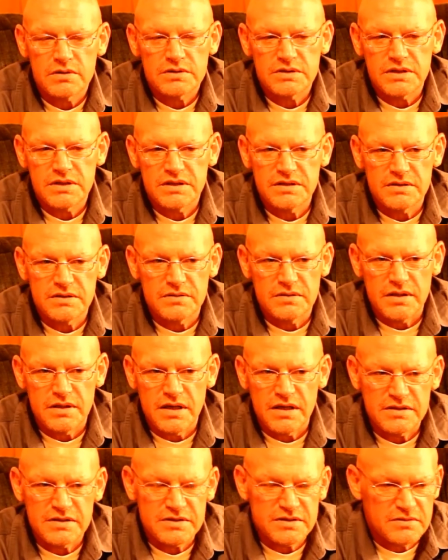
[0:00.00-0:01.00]
See,
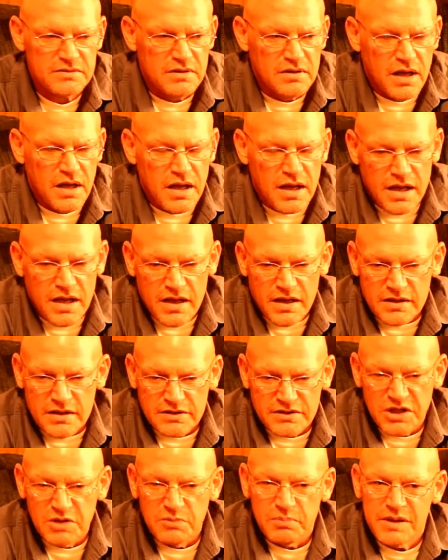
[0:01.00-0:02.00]
and
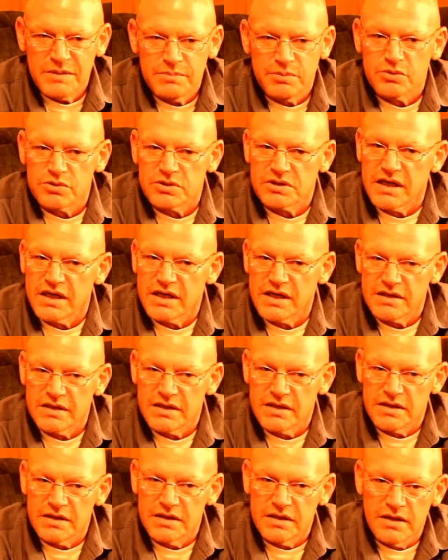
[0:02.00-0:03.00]
some people say
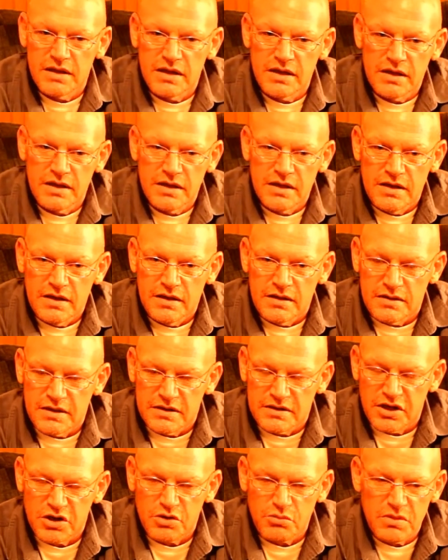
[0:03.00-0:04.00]

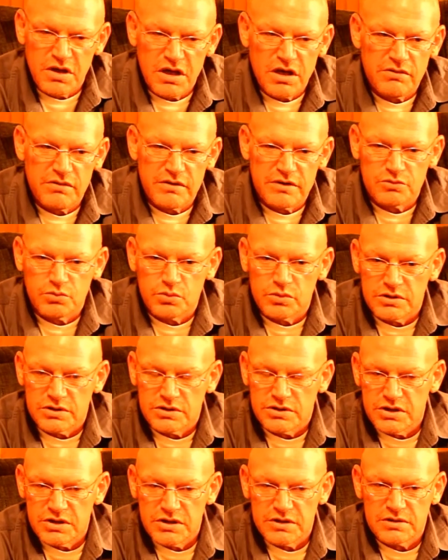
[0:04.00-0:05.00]
that their marriage
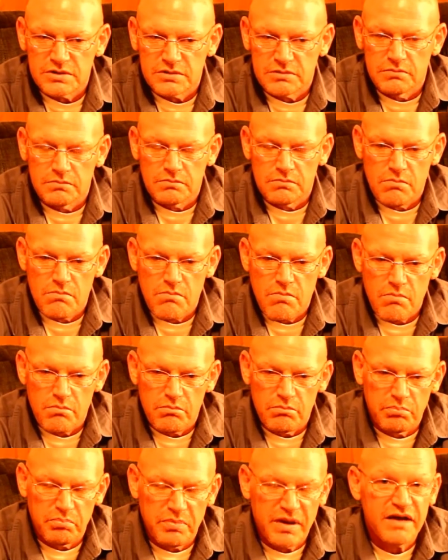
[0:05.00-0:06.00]
was just
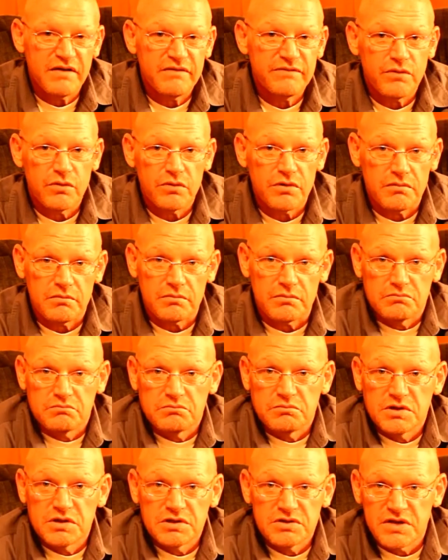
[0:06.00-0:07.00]
bound for the
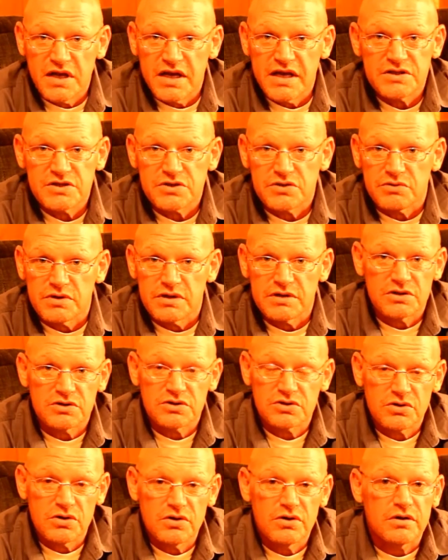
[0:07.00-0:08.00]
disaster at
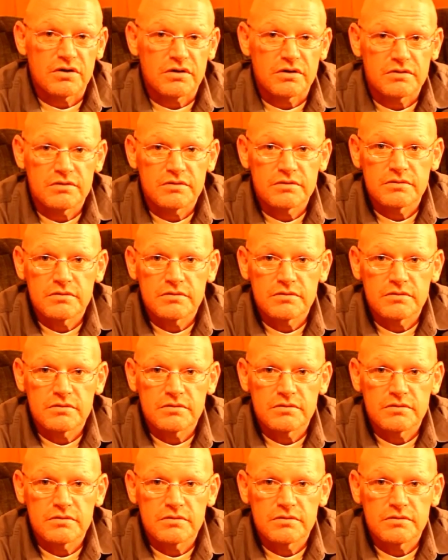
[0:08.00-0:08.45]
the start.